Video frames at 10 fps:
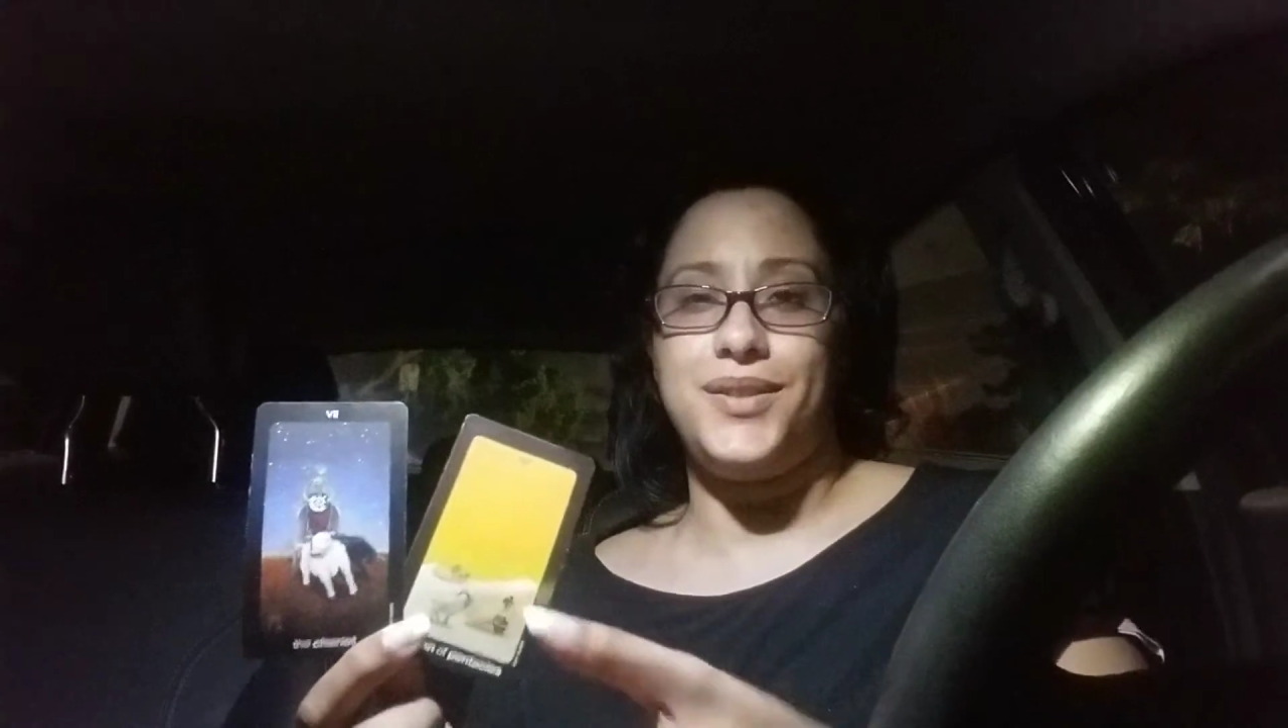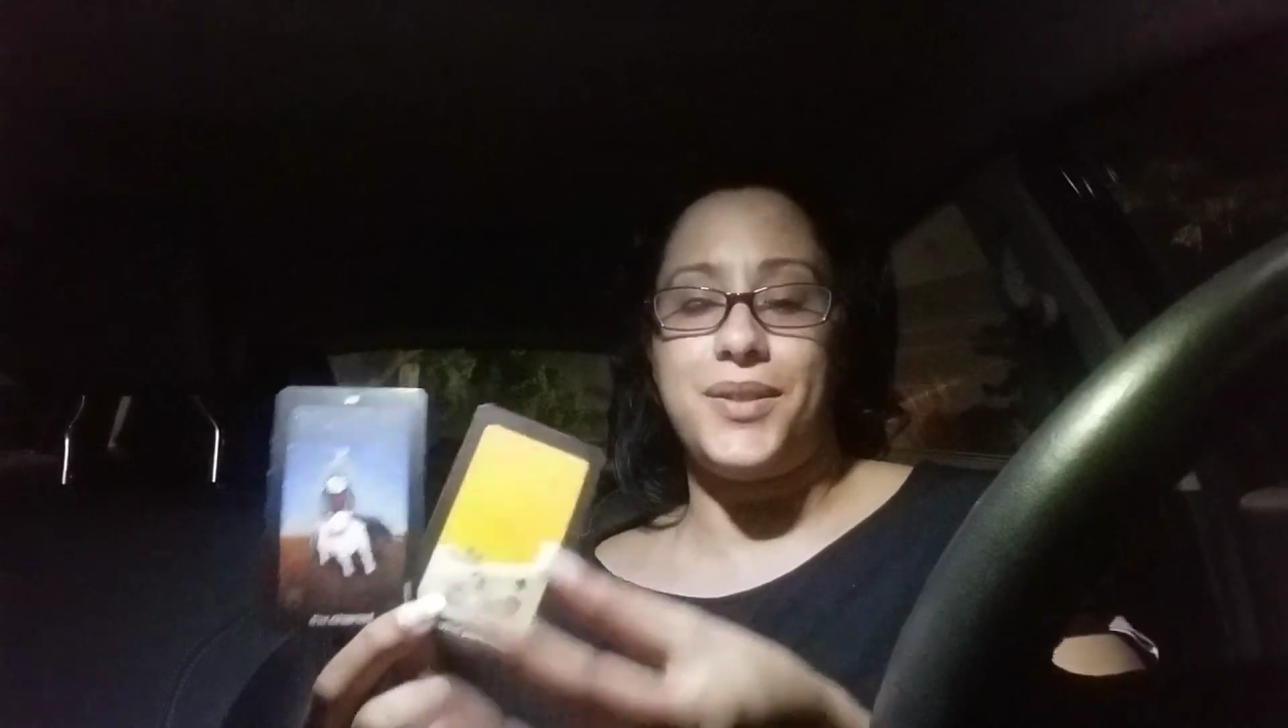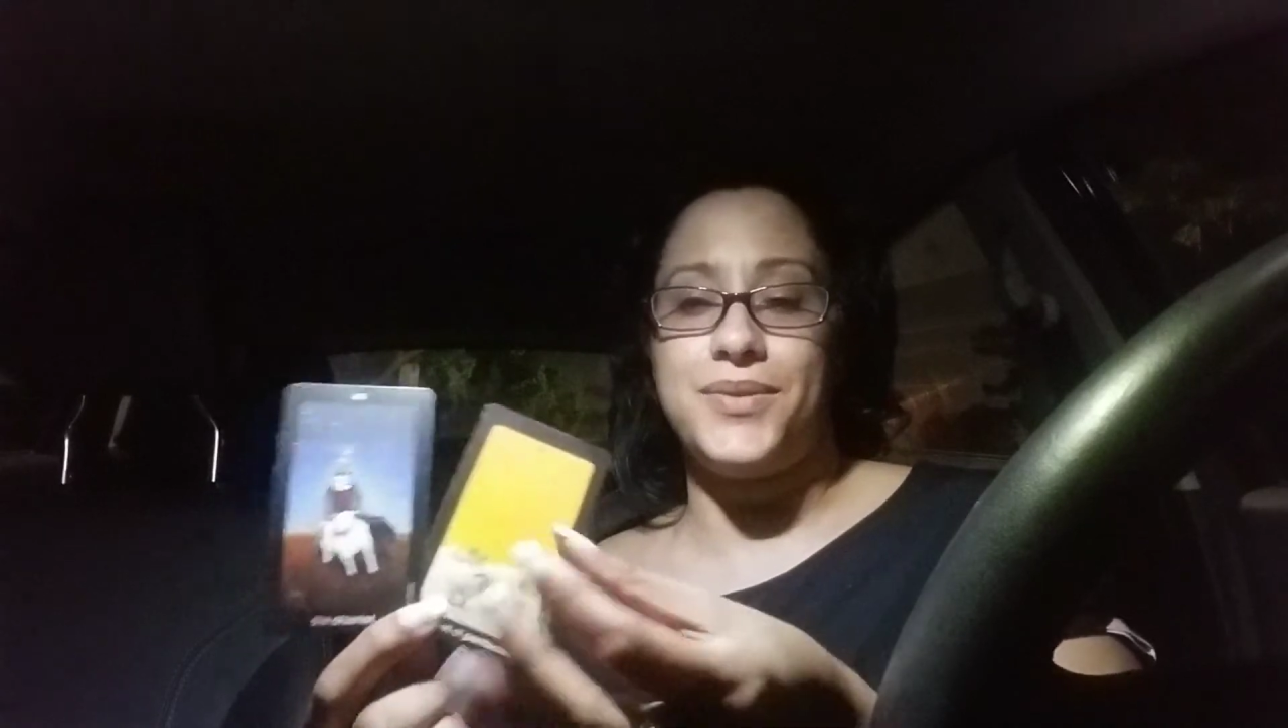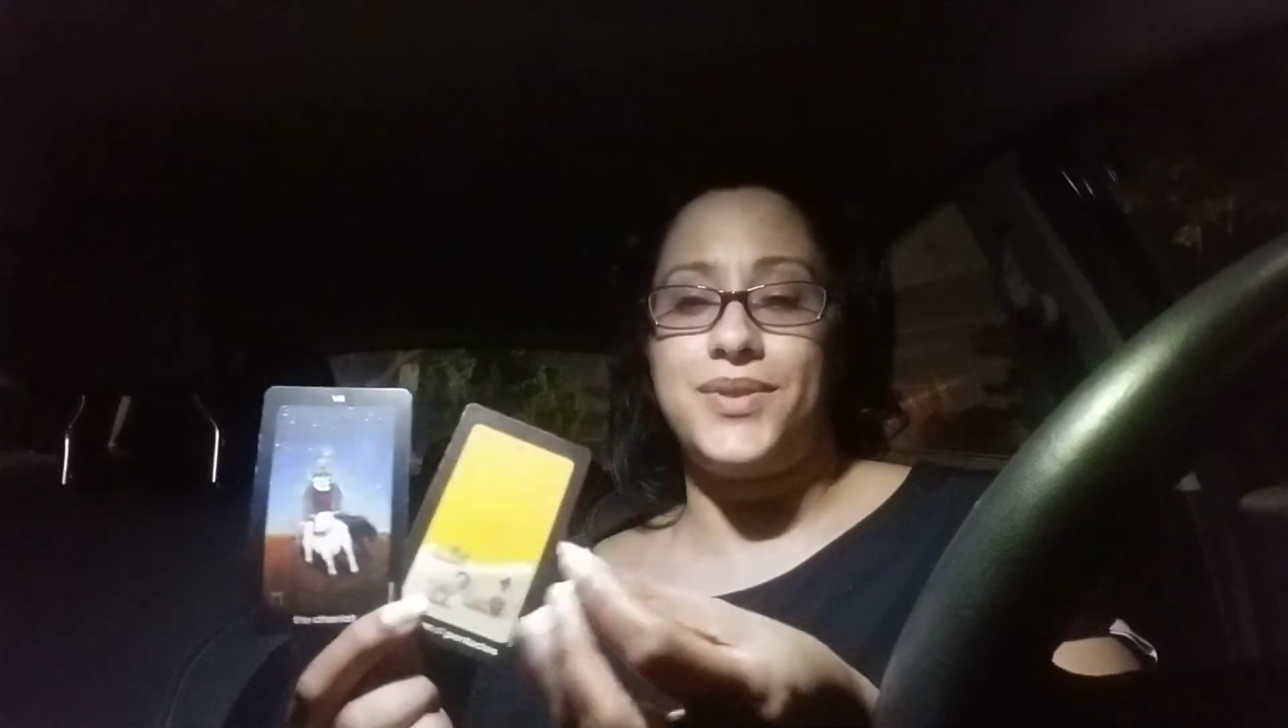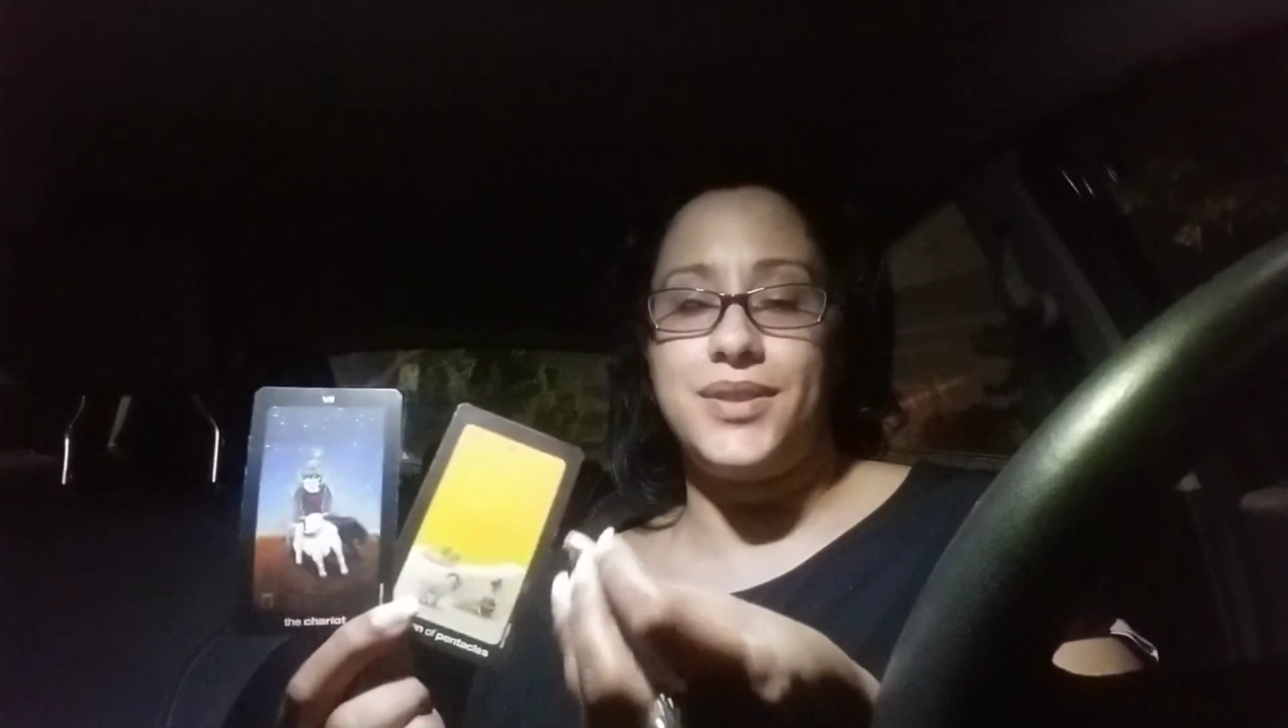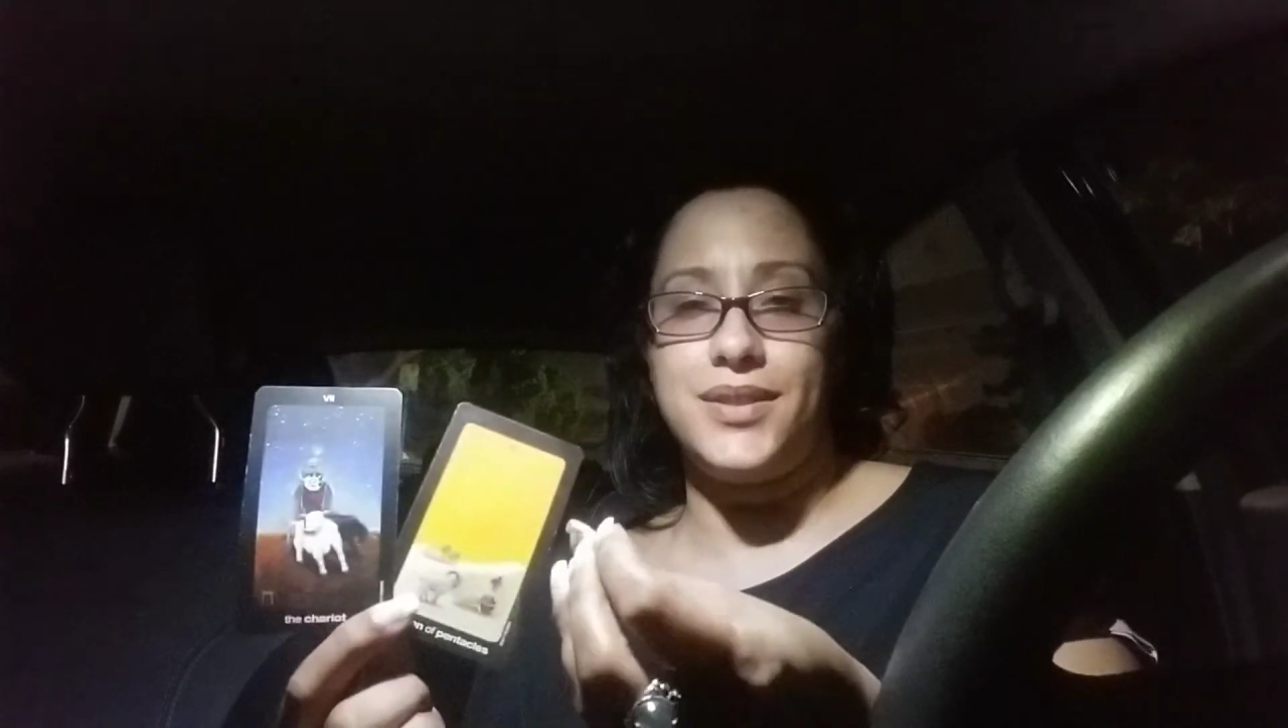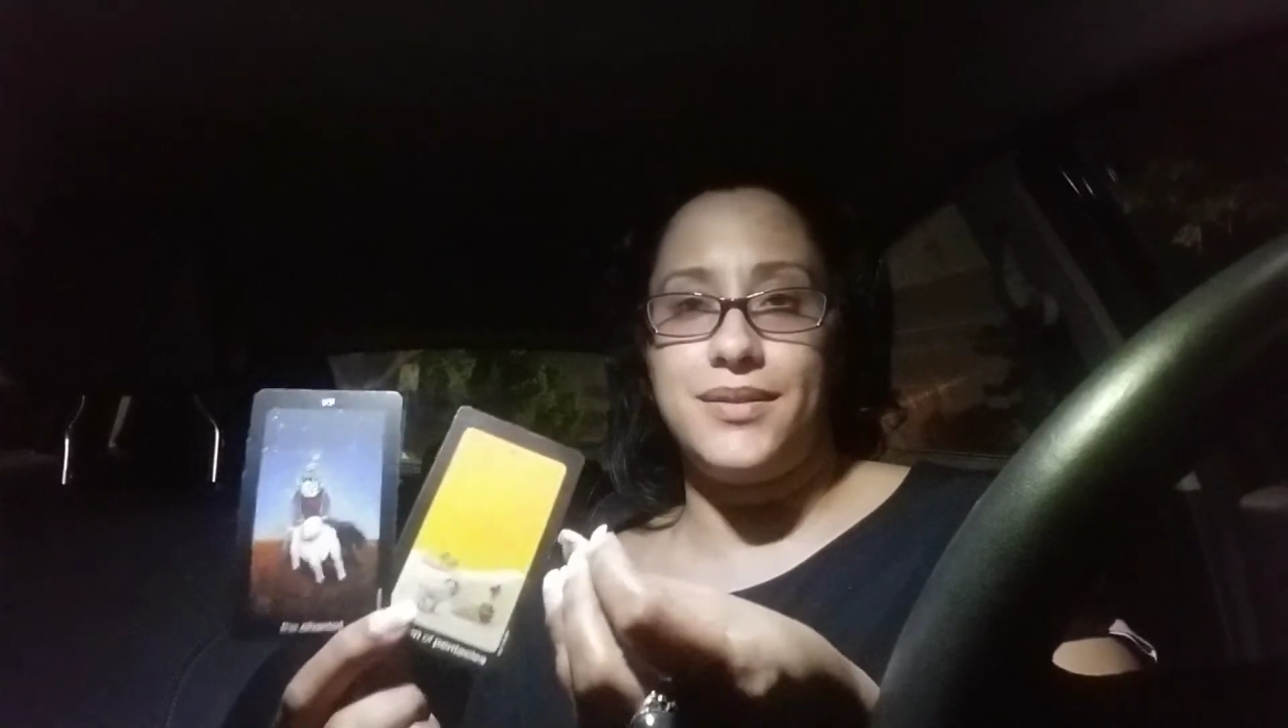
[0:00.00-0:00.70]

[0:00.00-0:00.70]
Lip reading: those